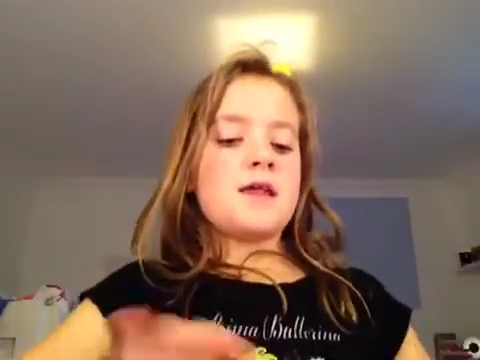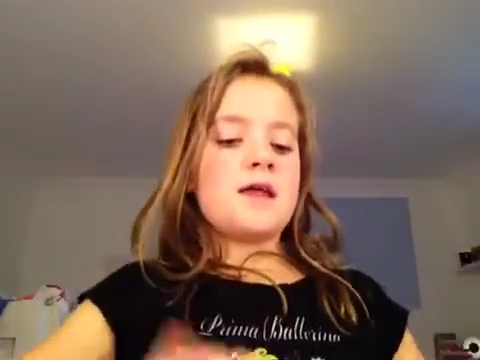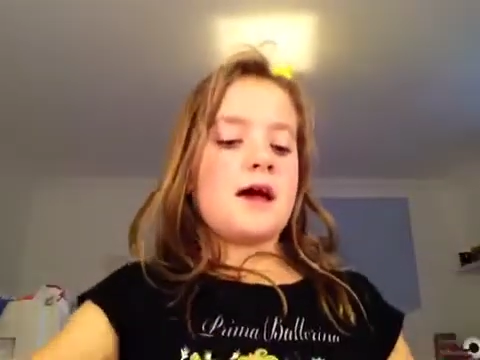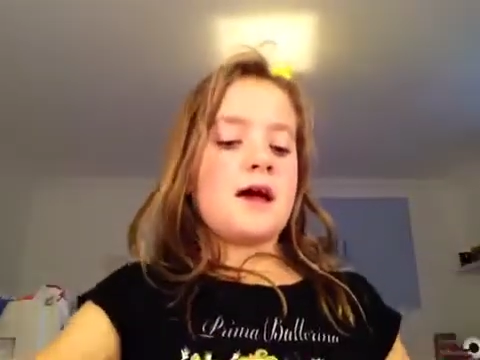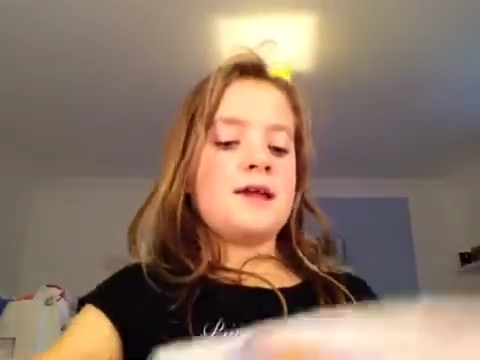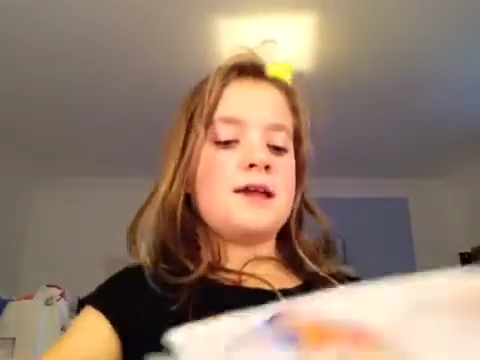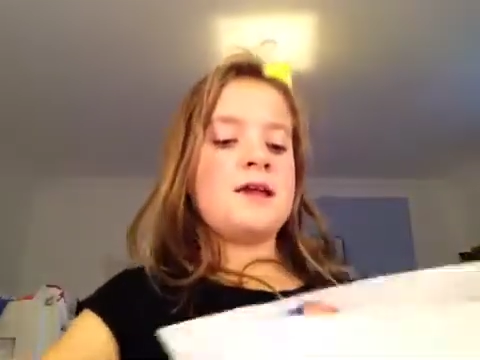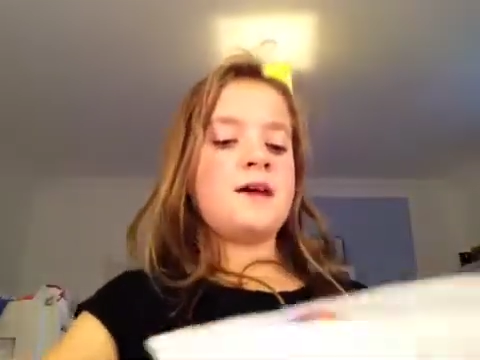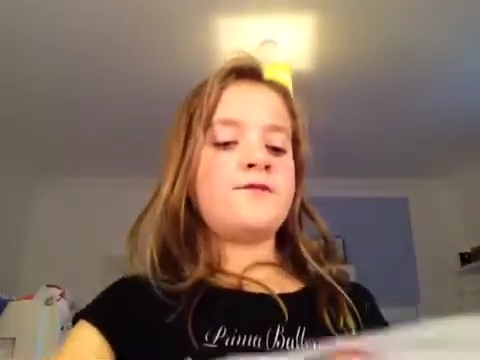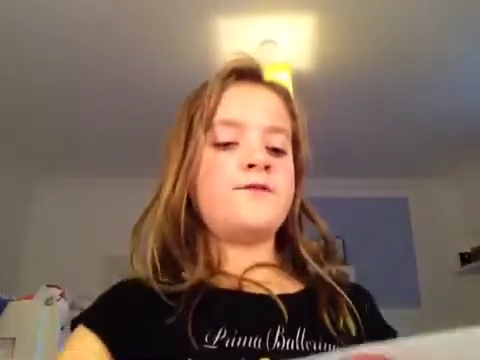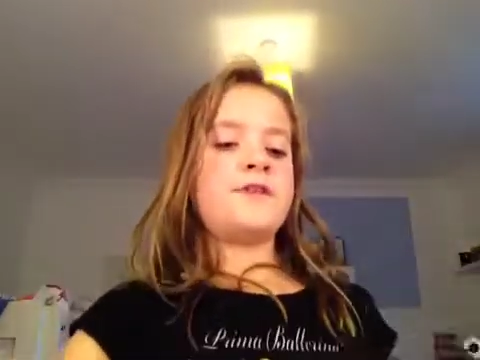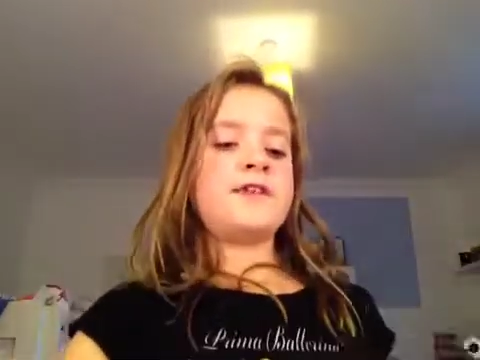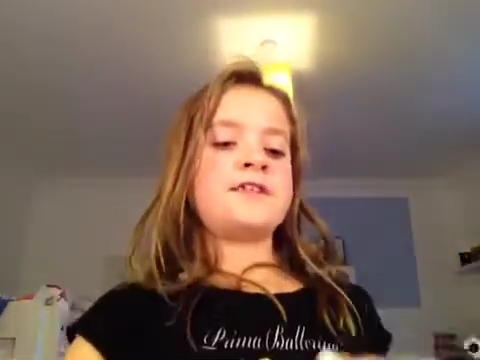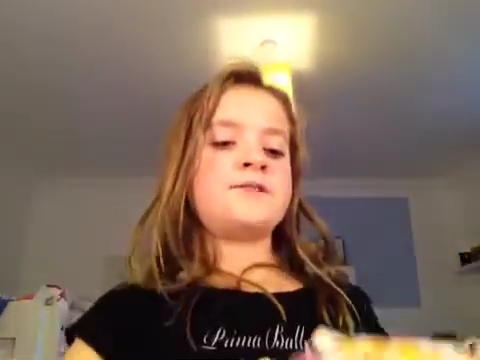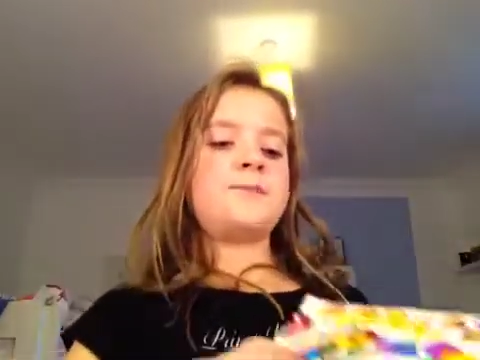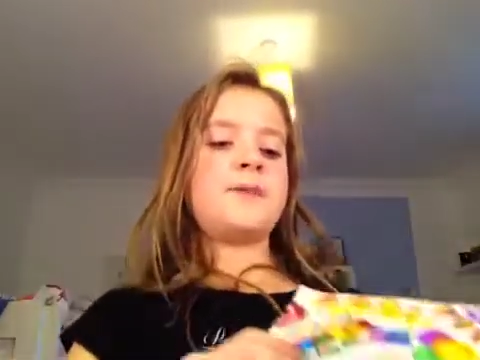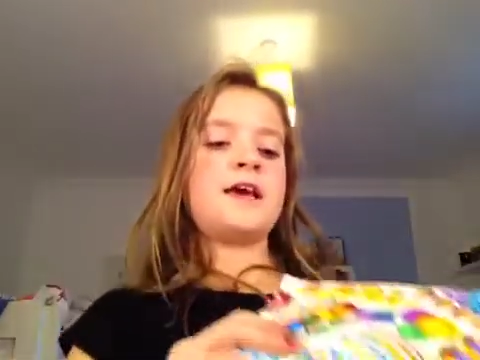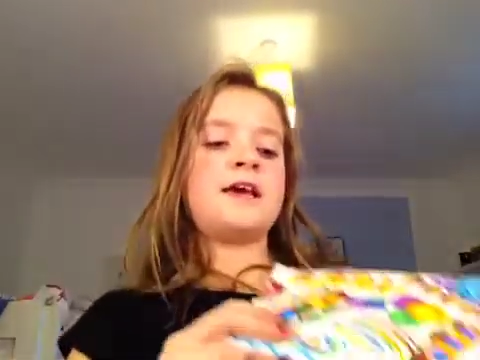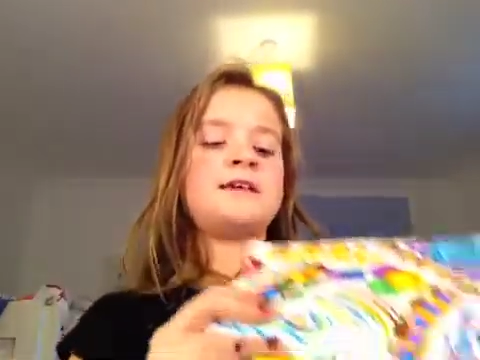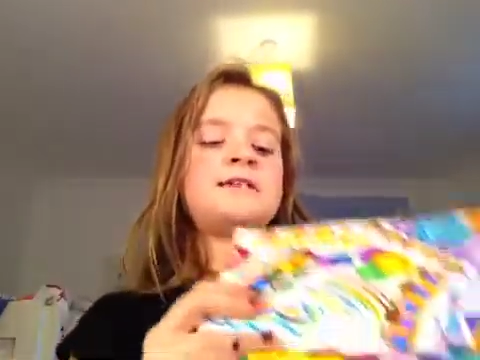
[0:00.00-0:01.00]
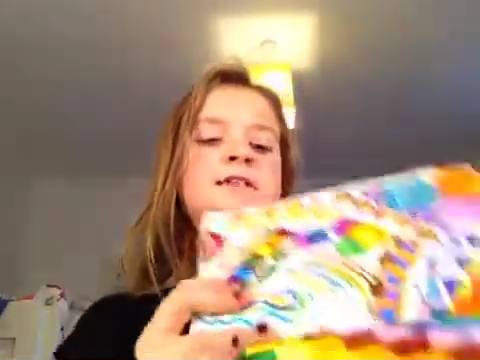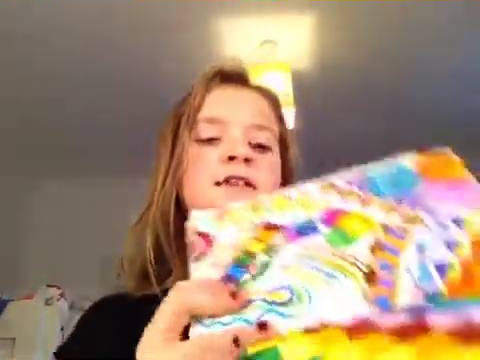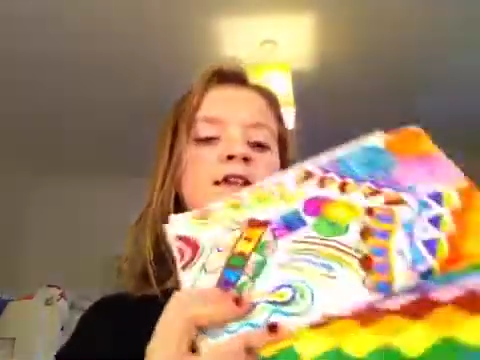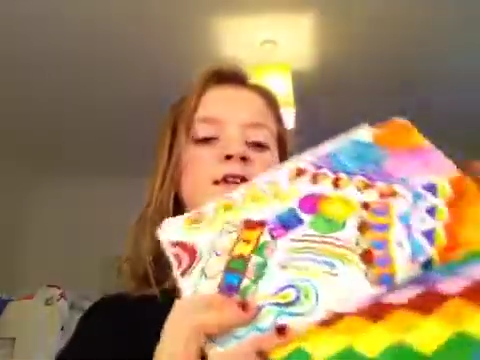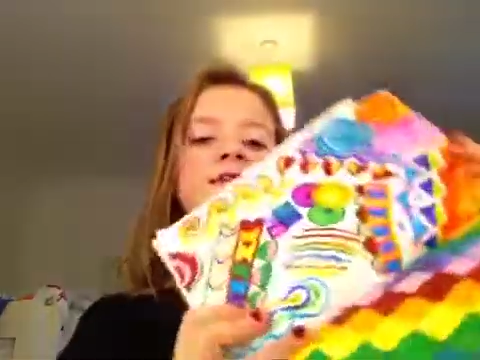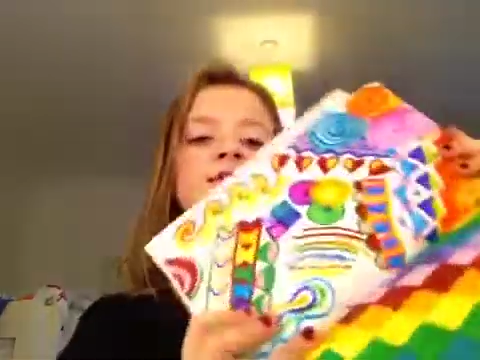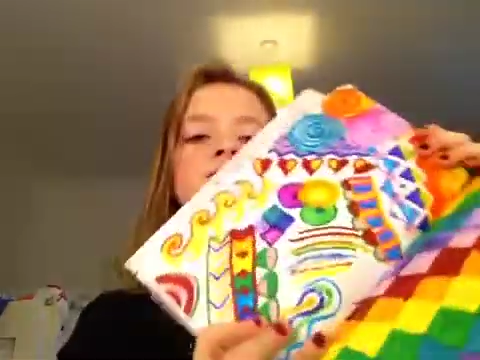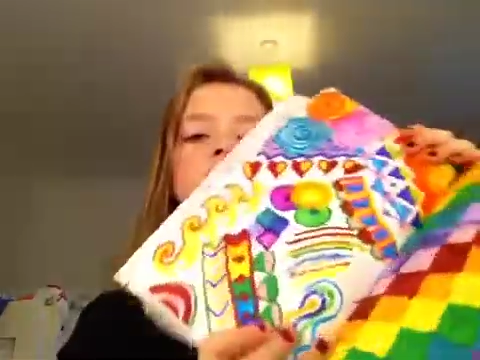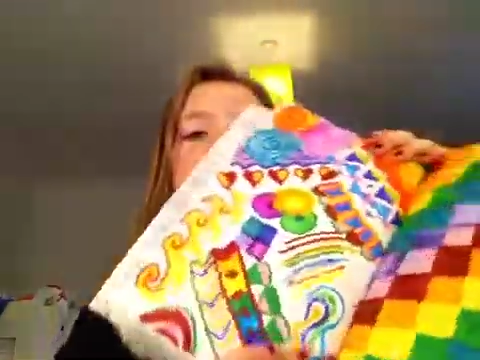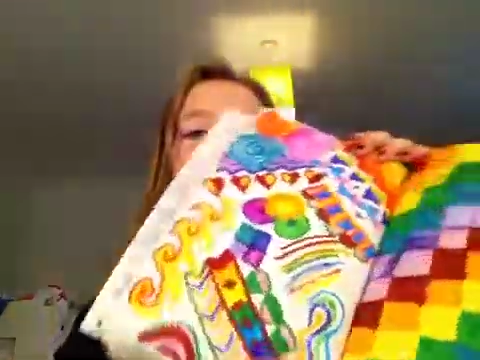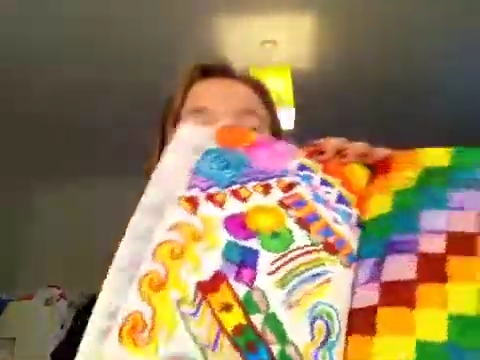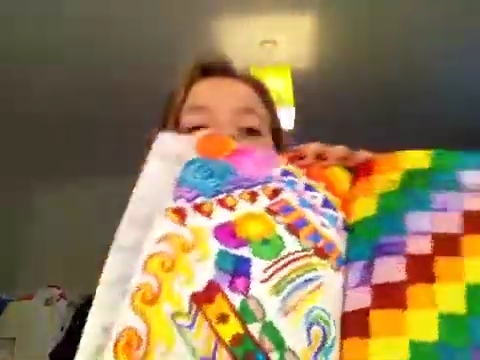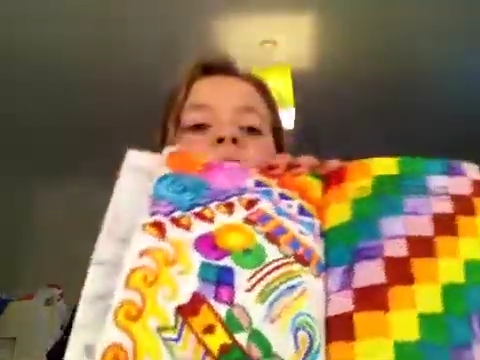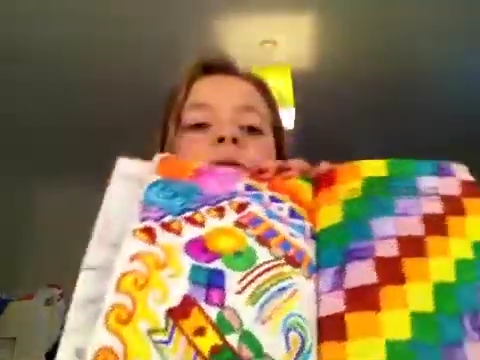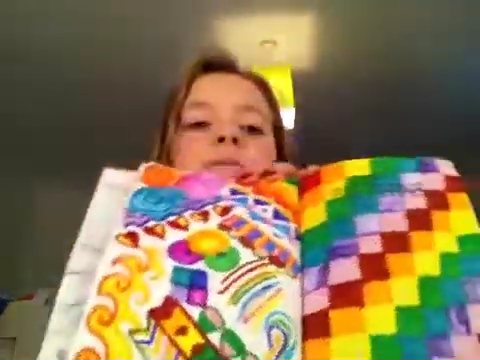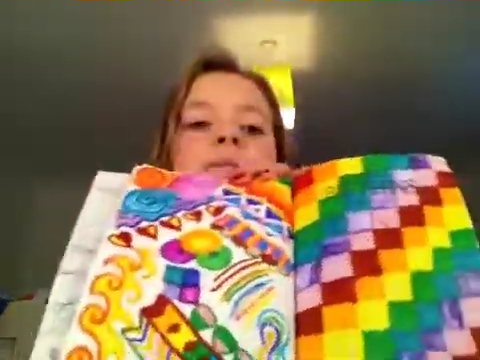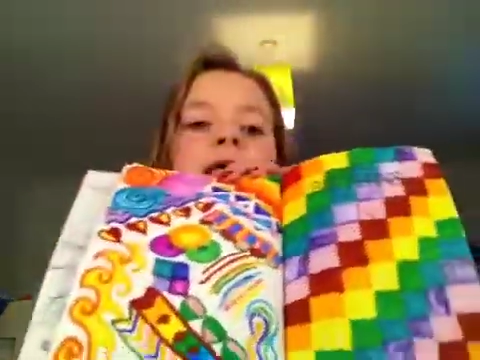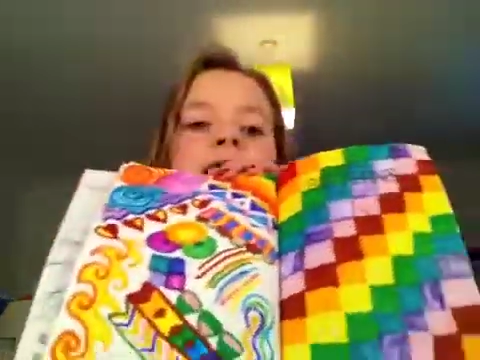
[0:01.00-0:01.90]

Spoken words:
I love this page. It's create